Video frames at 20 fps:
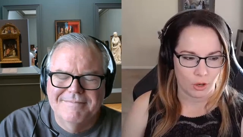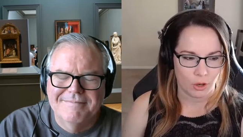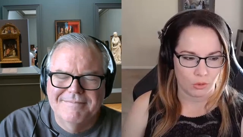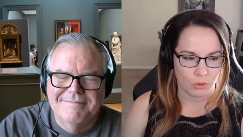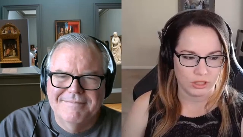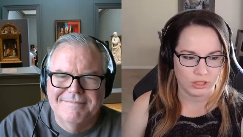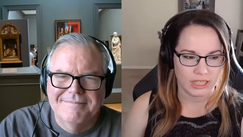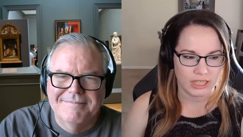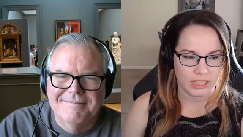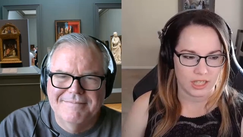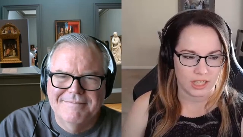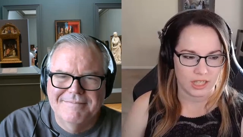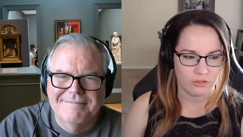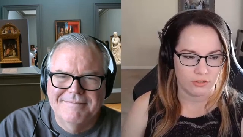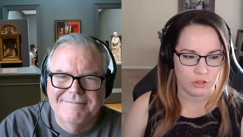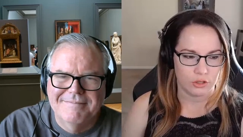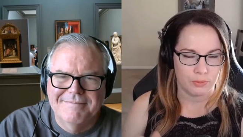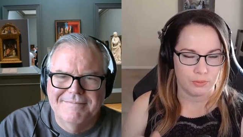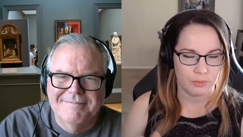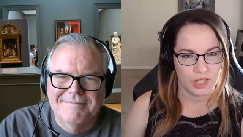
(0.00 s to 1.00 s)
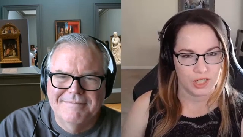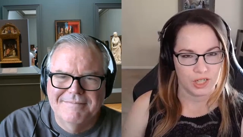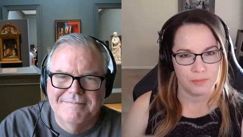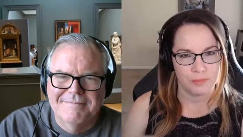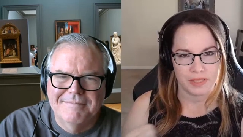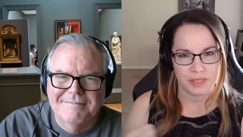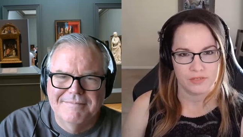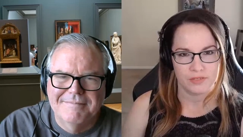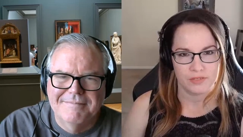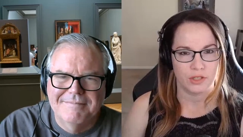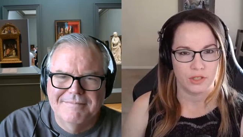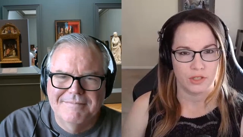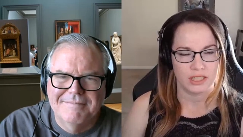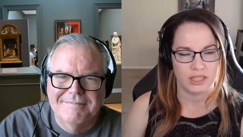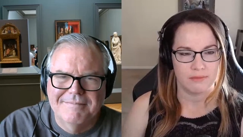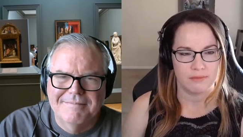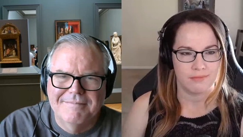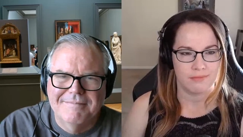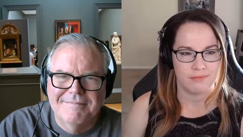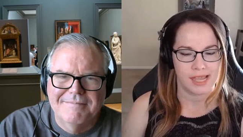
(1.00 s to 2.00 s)
Speaker 1: but only if you
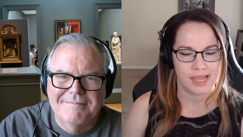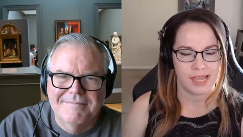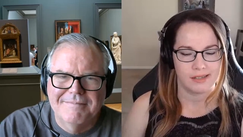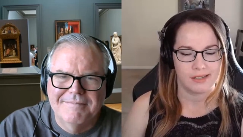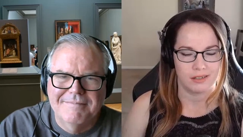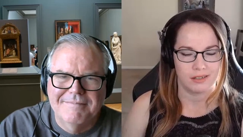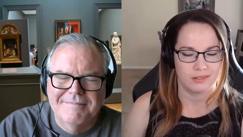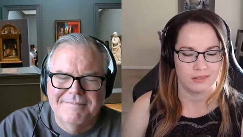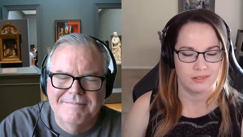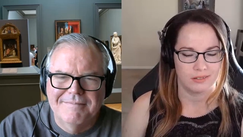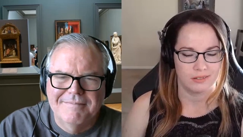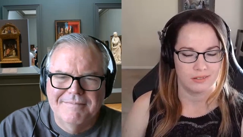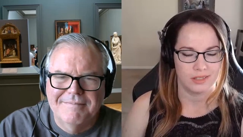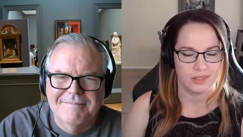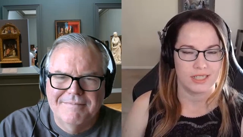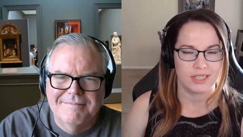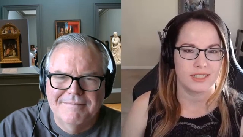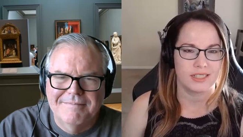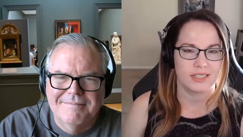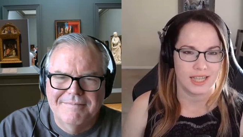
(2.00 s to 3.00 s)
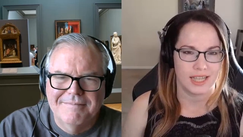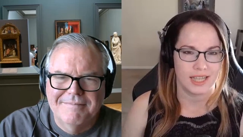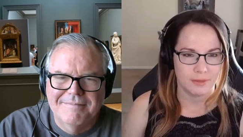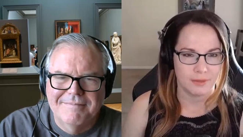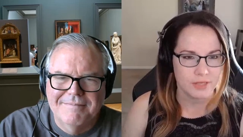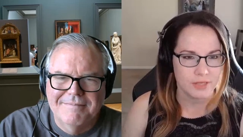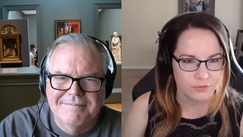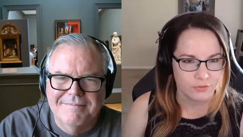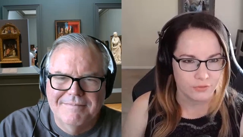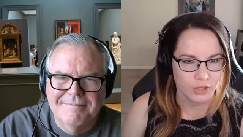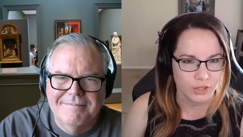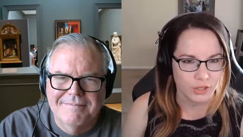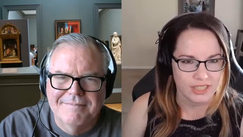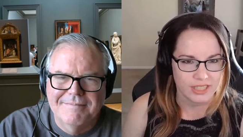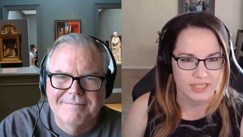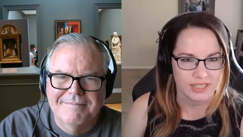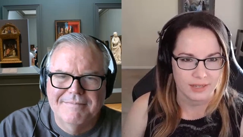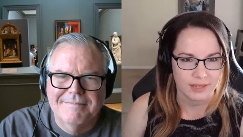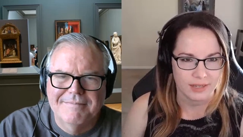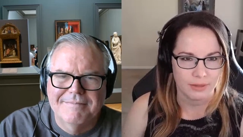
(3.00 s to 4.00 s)
purposefully make the attempt
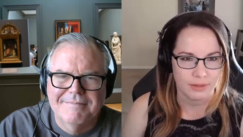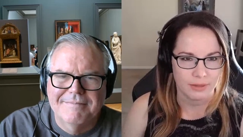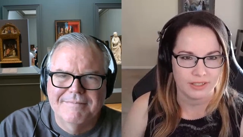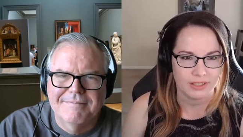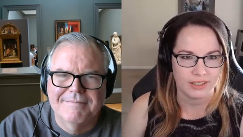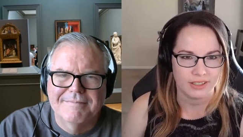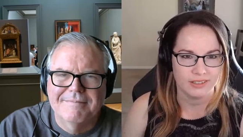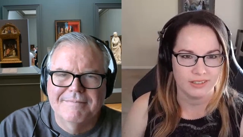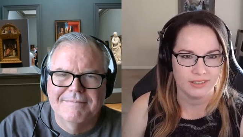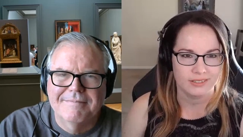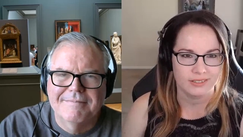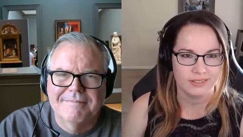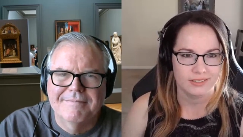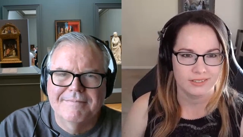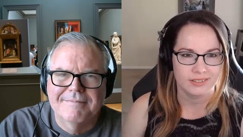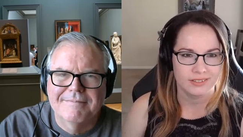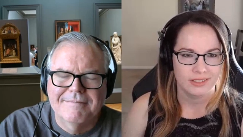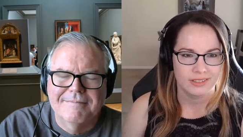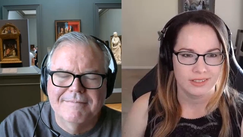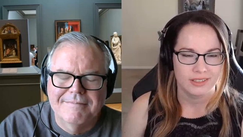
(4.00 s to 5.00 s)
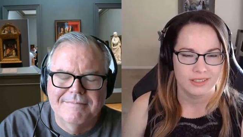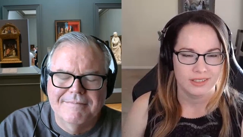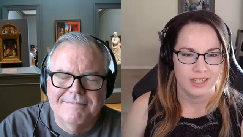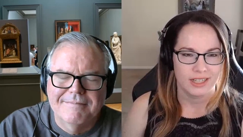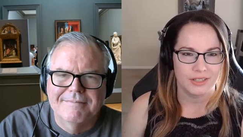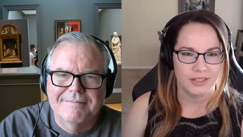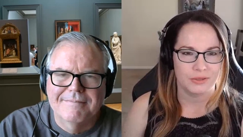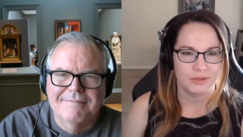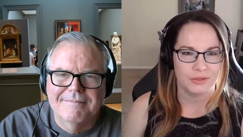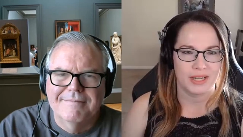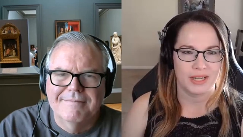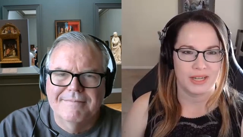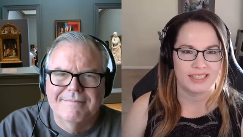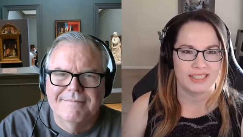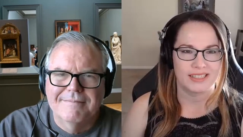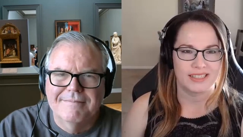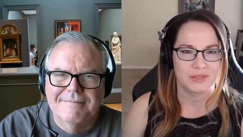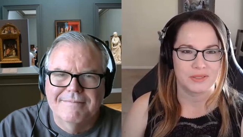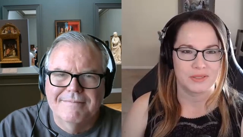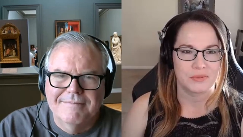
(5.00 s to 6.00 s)
for it to get better.
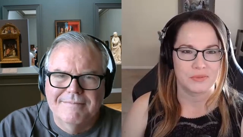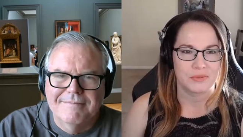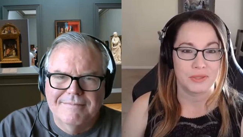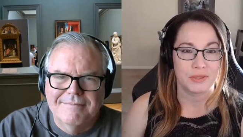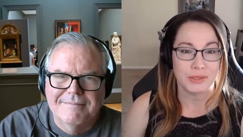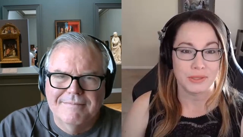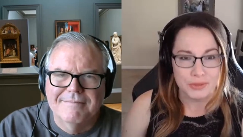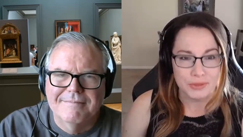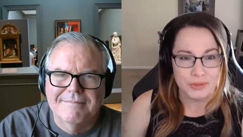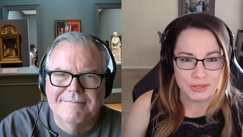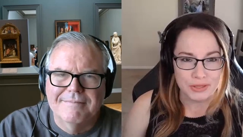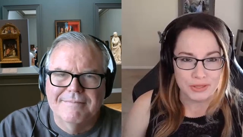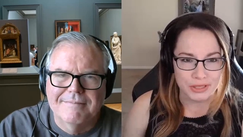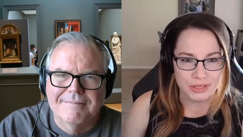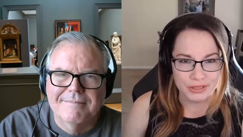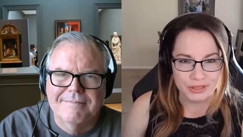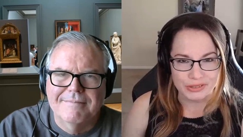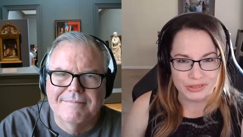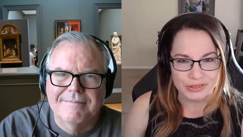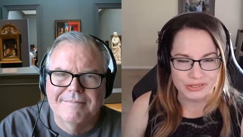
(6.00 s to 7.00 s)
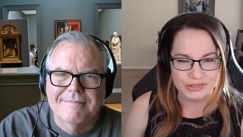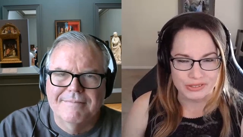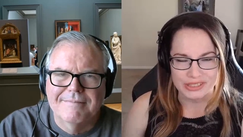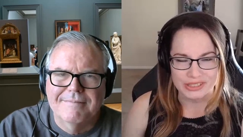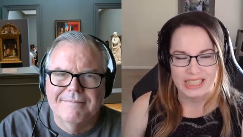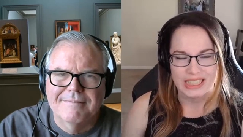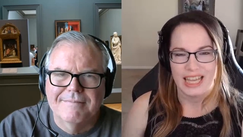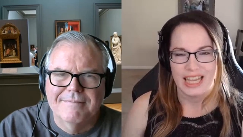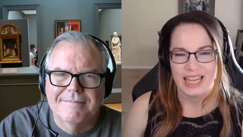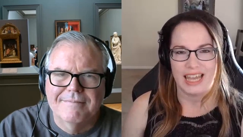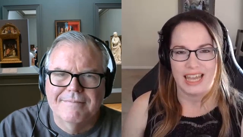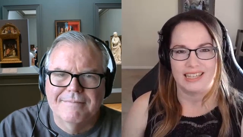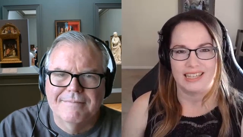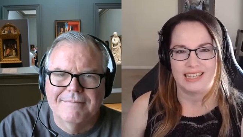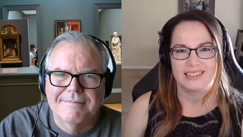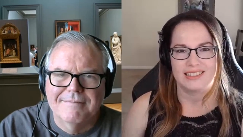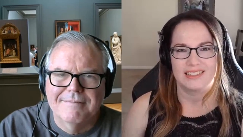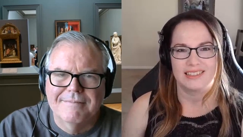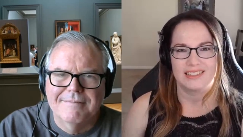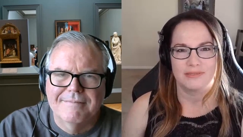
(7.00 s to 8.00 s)
Otherwise, we'll lose you
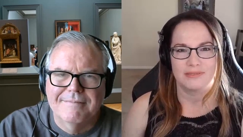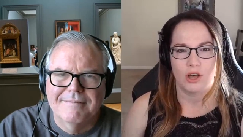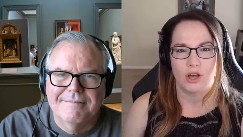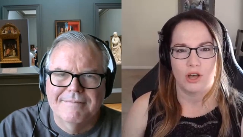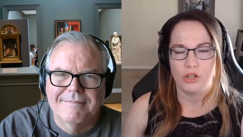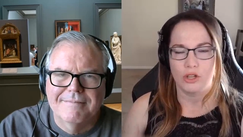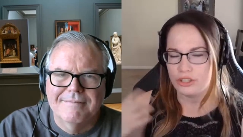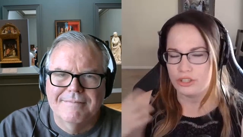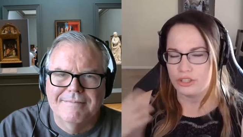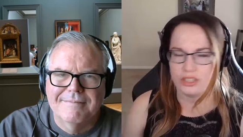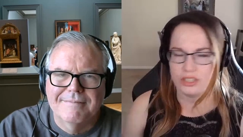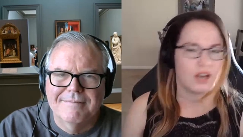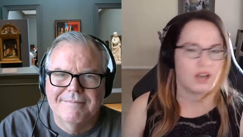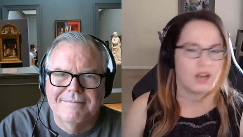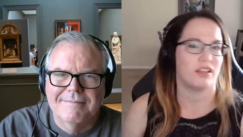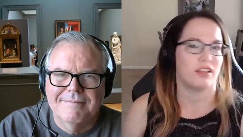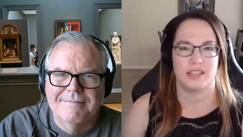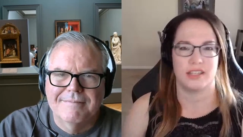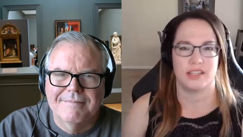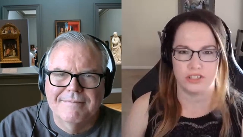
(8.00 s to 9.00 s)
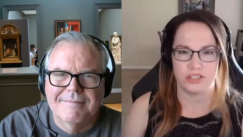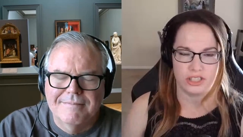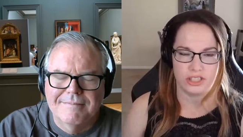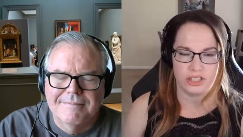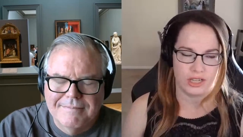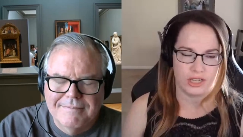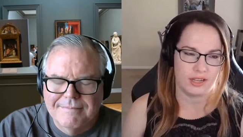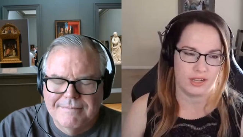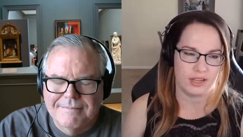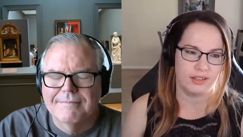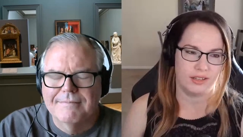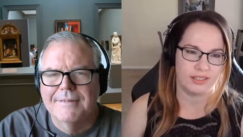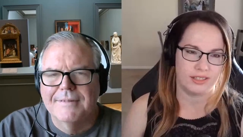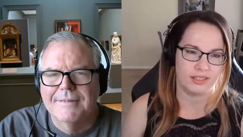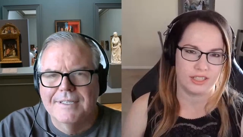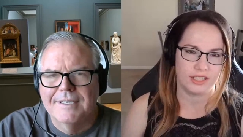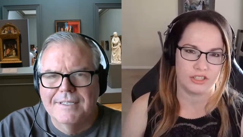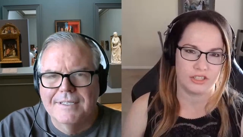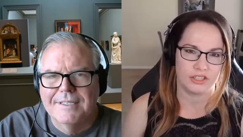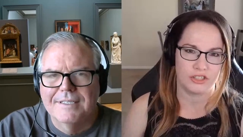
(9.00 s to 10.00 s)
and all your knowledge
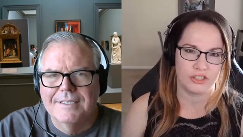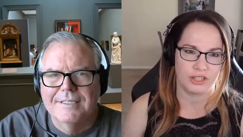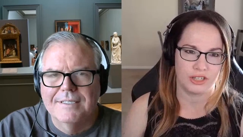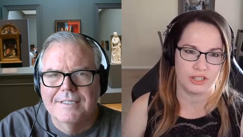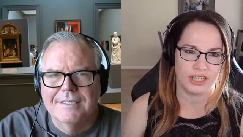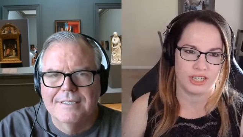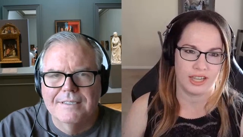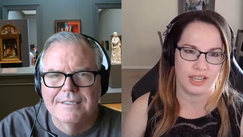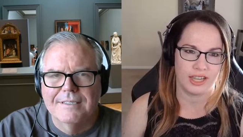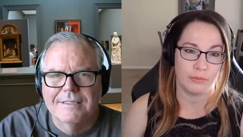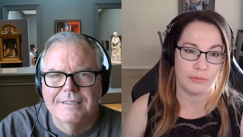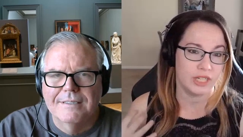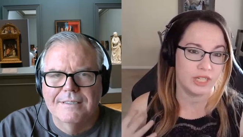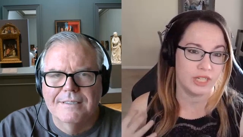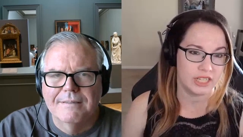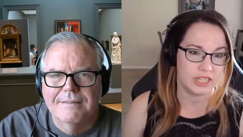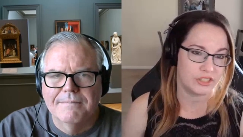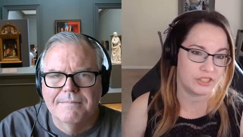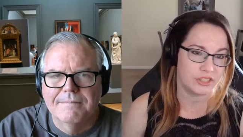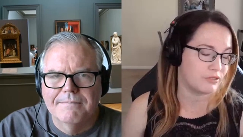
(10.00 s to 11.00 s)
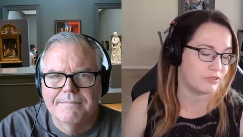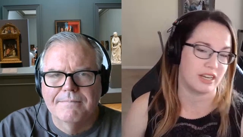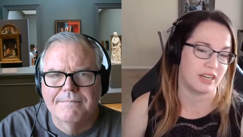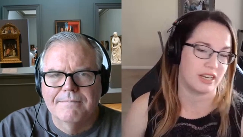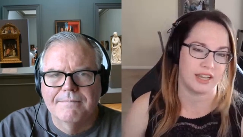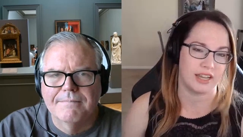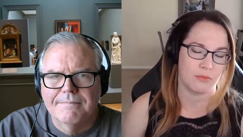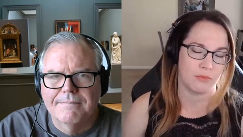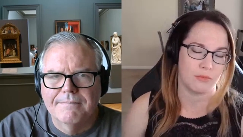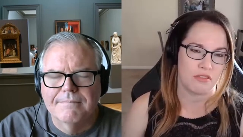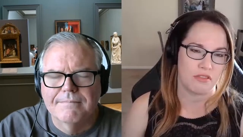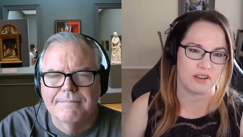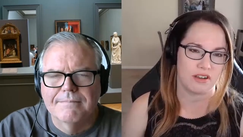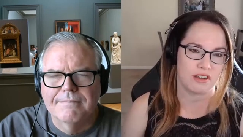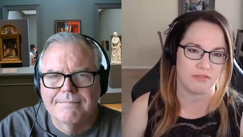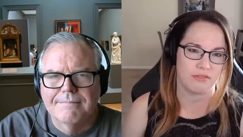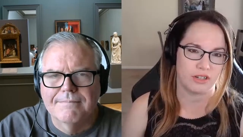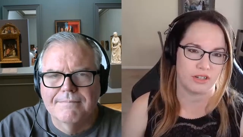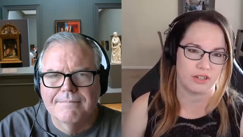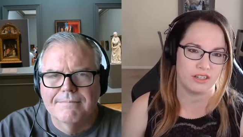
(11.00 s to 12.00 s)
in this industry, and we need you right now
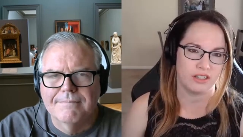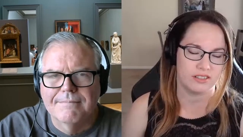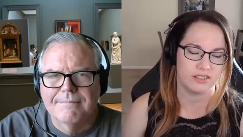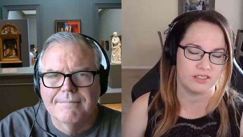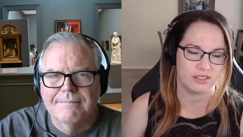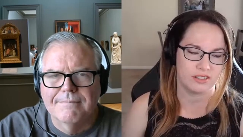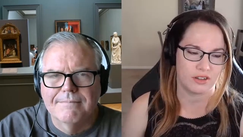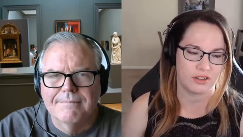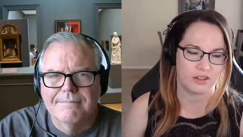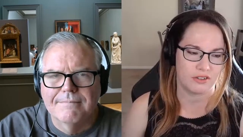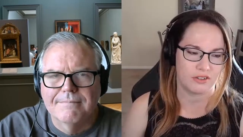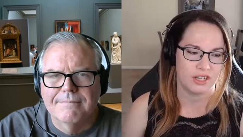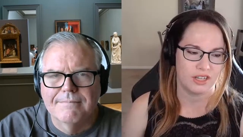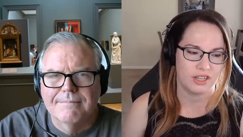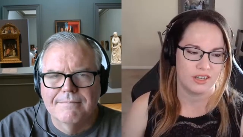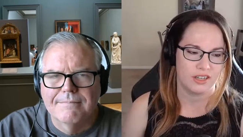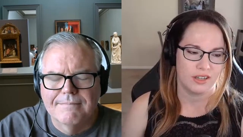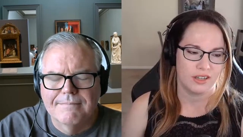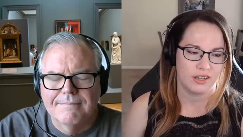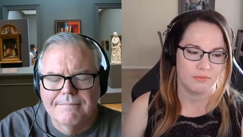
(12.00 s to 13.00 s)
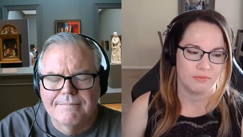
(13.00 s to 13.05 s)
more than ever. So